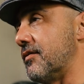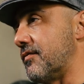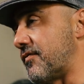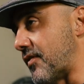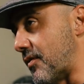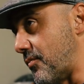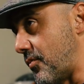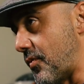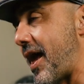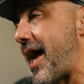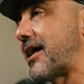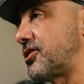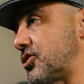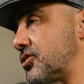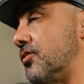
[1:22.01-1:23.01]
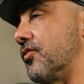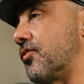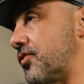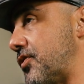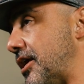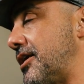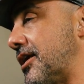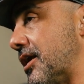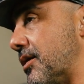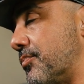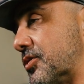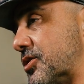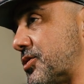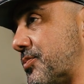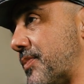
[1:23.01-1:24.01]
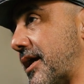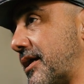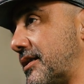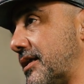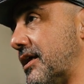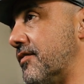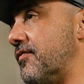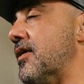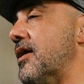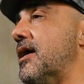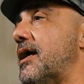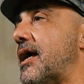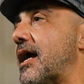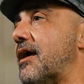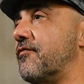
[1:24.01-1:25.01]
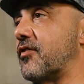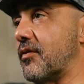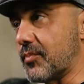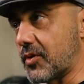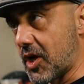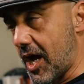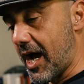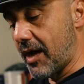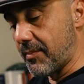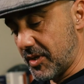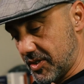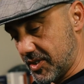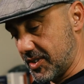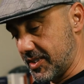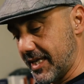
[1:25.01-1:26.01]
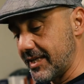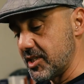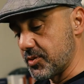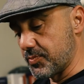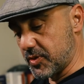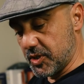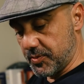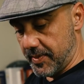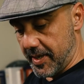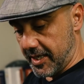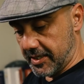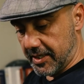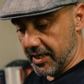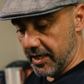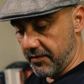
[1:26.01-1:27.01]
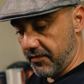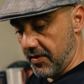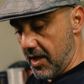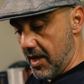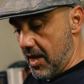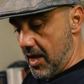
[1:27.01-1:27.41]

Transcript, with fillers: from rational thinking perspective and from common sense perspective,